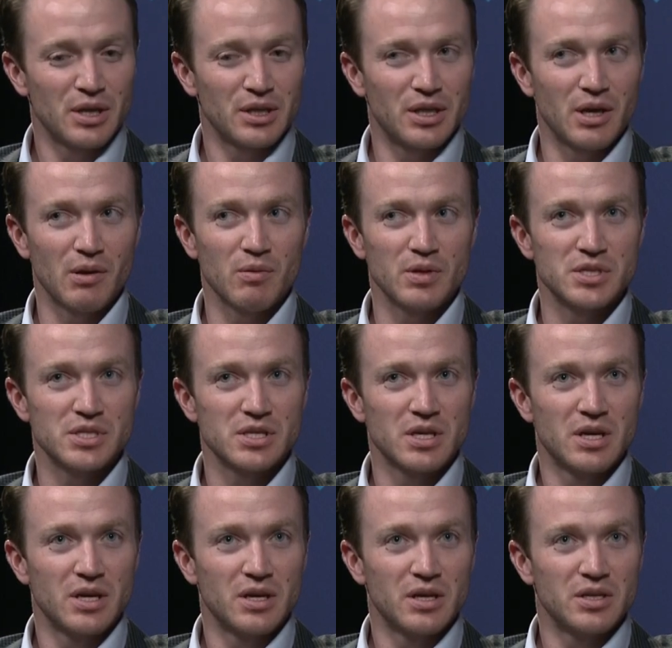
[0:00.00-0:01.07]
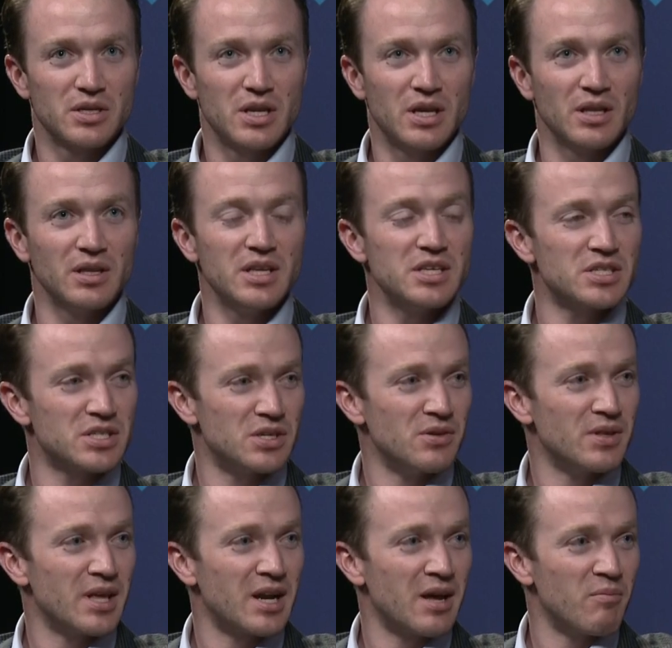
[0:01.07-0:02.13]
There was at least two
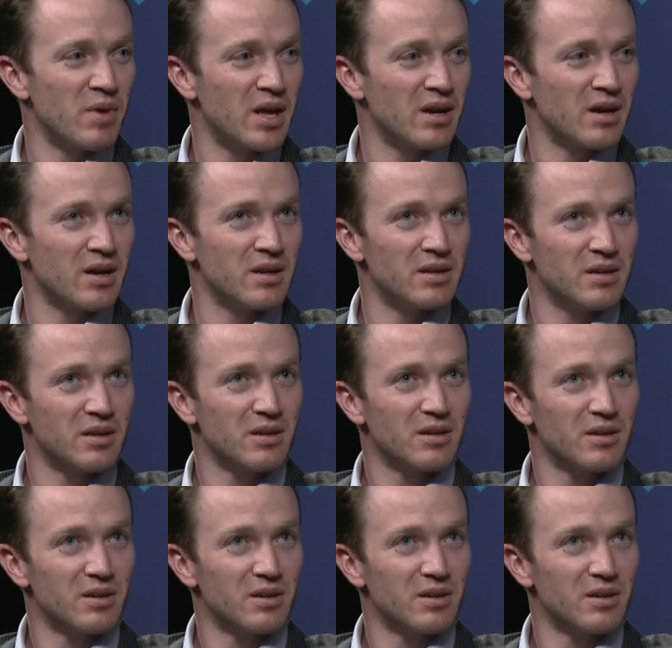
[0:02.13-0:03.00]
that I met on